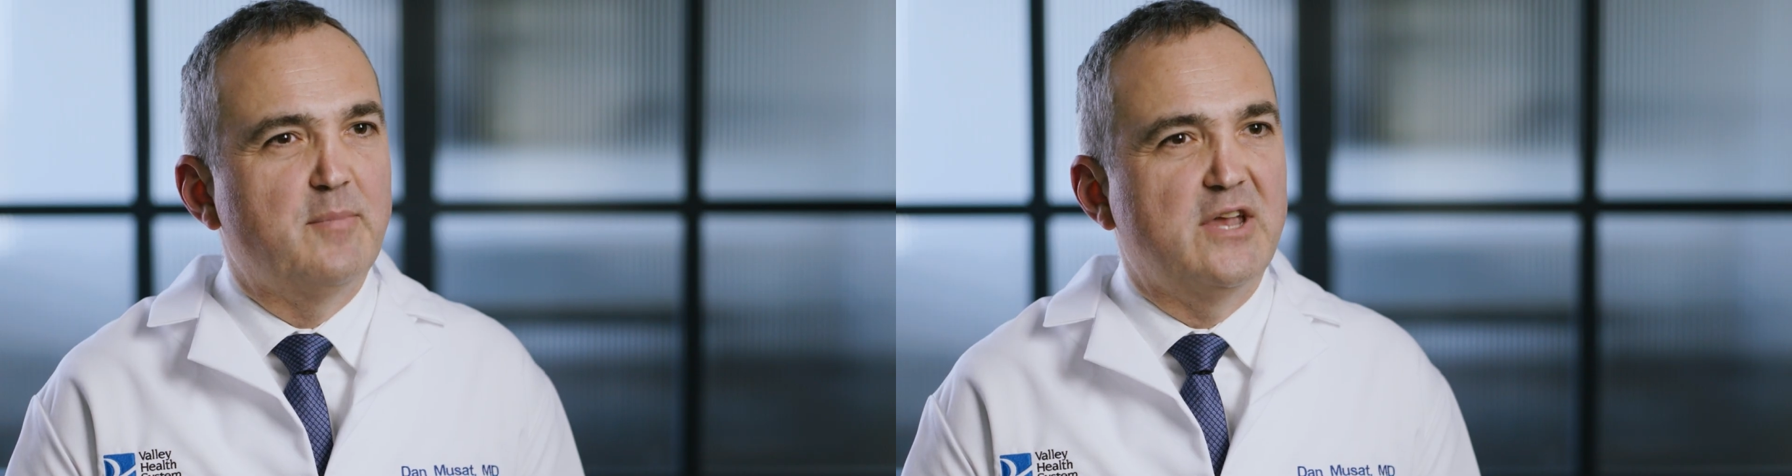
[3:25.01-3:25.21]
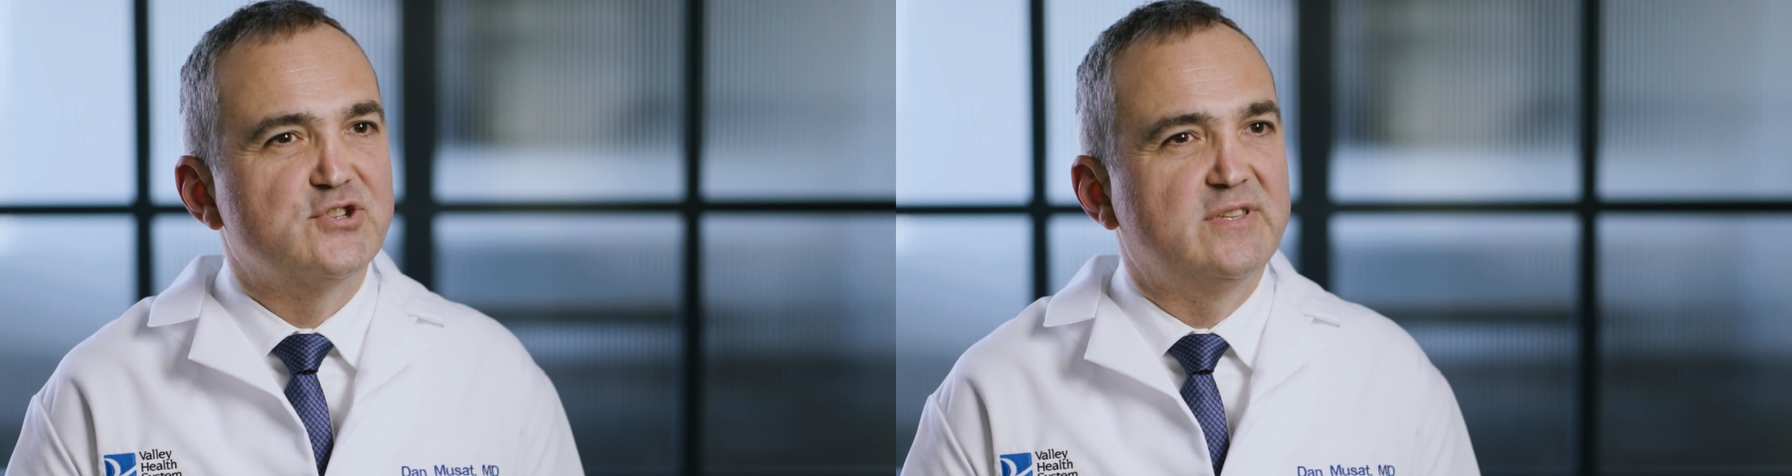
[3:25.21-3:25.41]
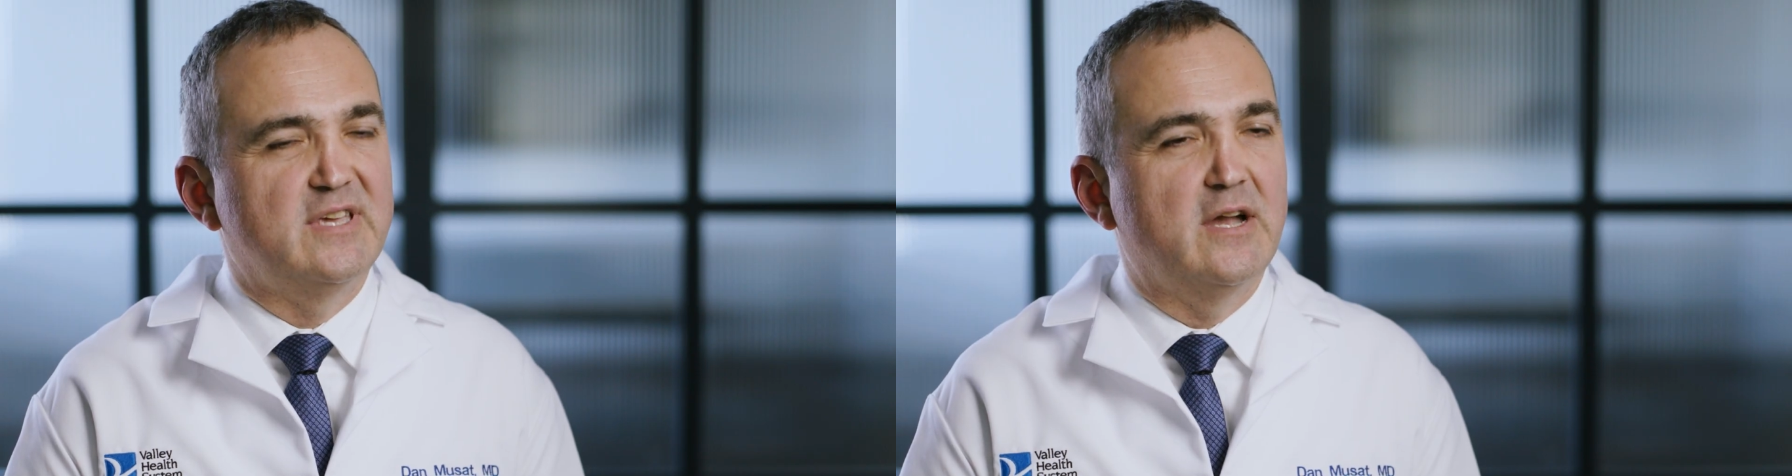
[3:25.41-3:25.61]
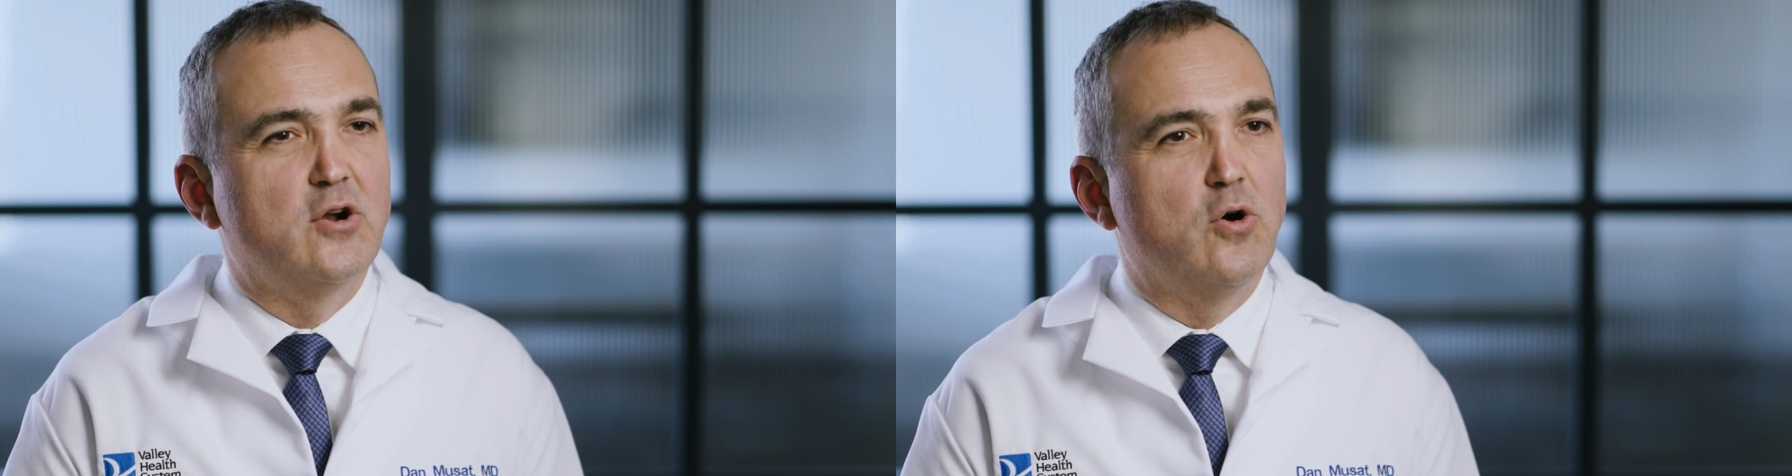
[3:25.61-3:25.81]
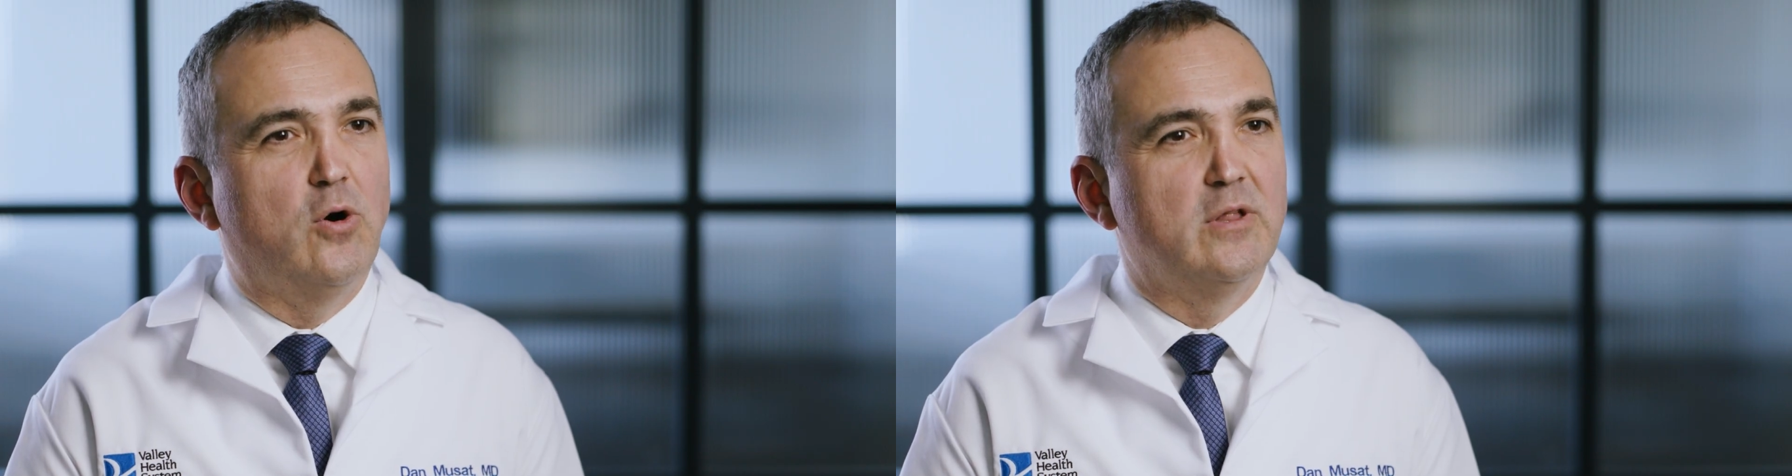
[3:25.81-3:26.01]
patient can
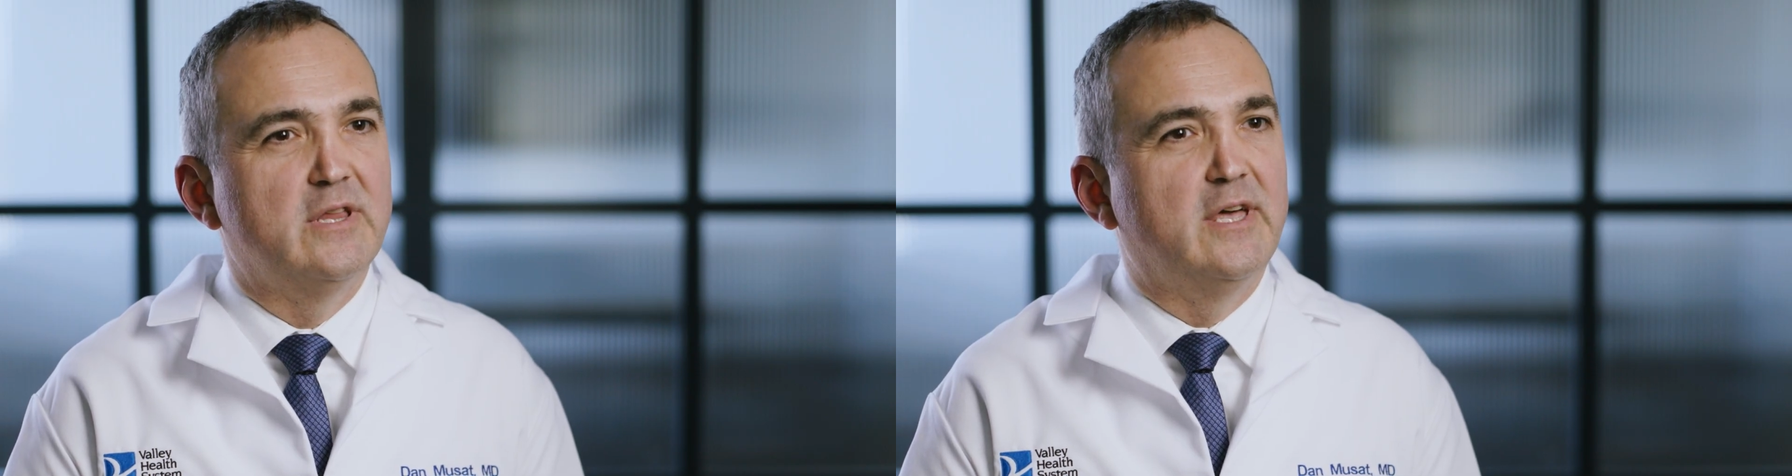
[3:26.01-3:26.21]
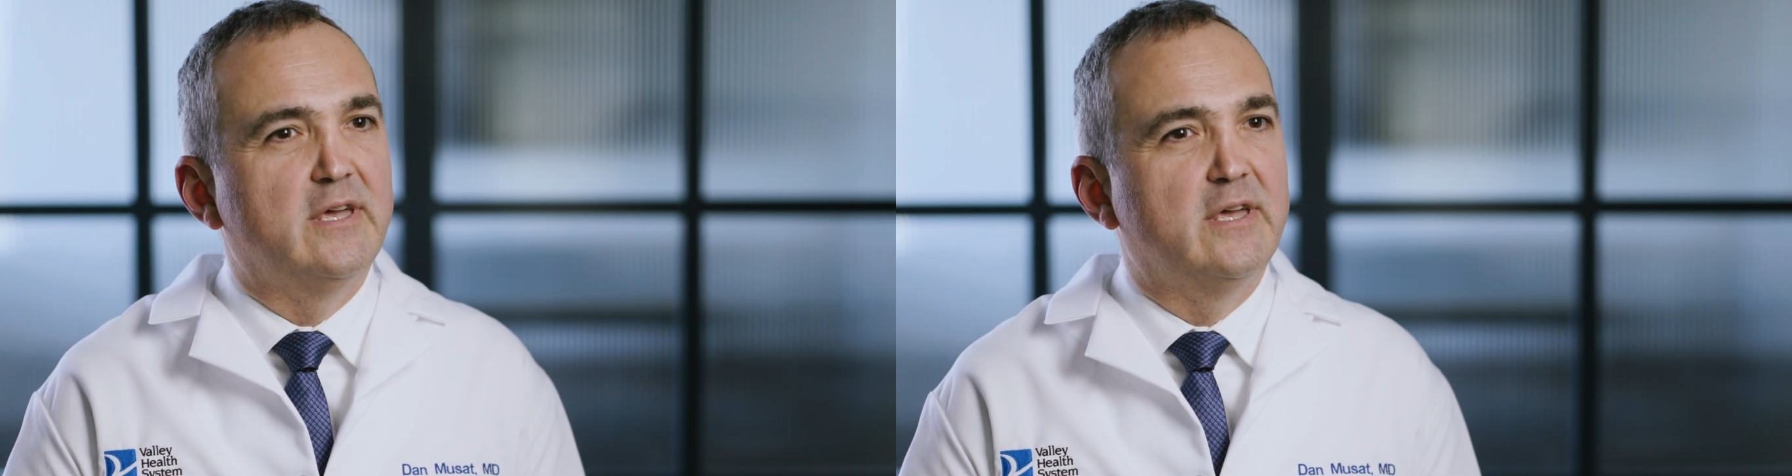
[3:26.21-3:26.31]
call,